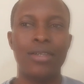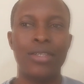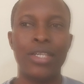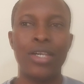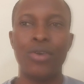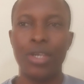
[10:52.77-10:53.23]

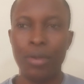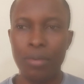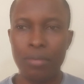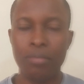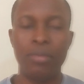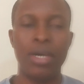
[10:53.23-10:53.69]
He said,
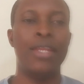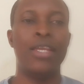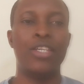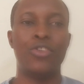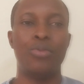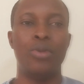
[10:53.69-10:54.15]
okay, by
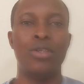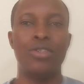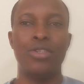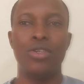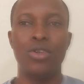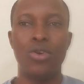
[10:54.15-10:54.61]
next
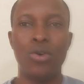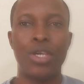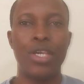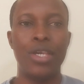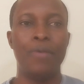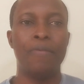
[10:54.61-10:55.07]
month.
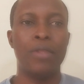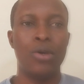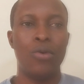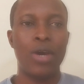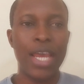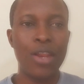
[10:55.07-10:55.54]
Okay,
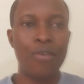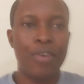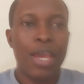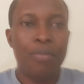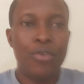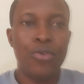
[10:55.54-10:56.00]
what kind
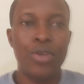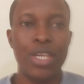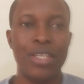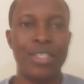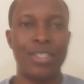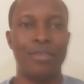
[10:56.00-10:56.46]
of help do
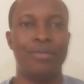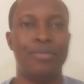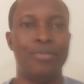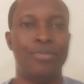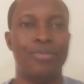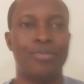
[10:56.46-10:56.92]
you need?
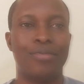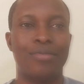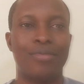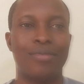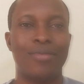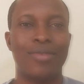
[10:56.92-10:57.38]

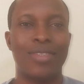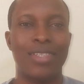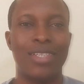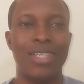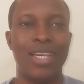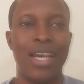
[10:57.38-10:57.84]

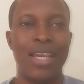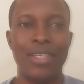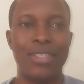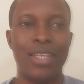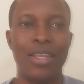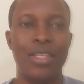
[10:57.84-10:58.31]
And
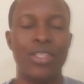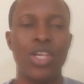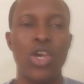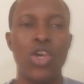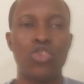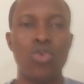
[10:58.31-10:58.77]
he said
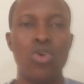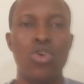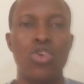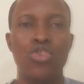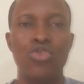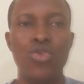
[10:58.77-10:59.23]
this.
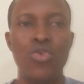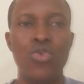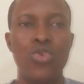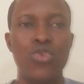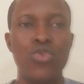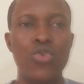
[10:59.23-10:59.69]
So
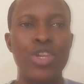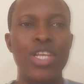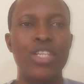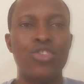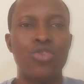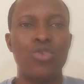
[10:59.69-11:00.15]
you
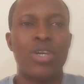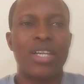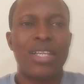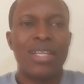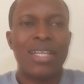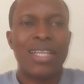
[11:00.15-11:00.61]
need
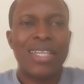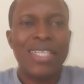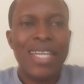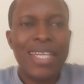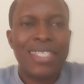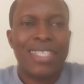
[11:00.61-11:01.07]
to
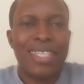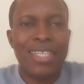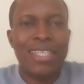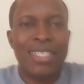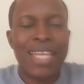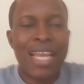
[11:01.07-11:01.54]

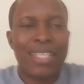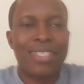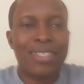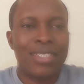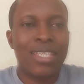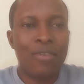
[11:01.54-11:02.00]
create that
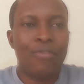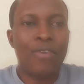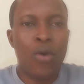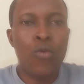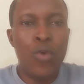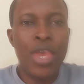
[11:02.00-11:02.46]

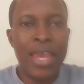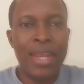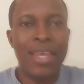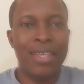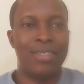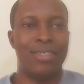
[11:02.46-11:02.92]

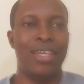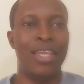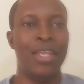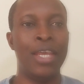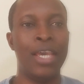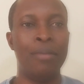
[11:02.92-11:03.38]
self-awareness
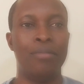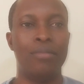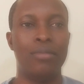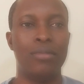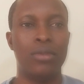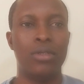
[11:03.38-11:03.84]
in them.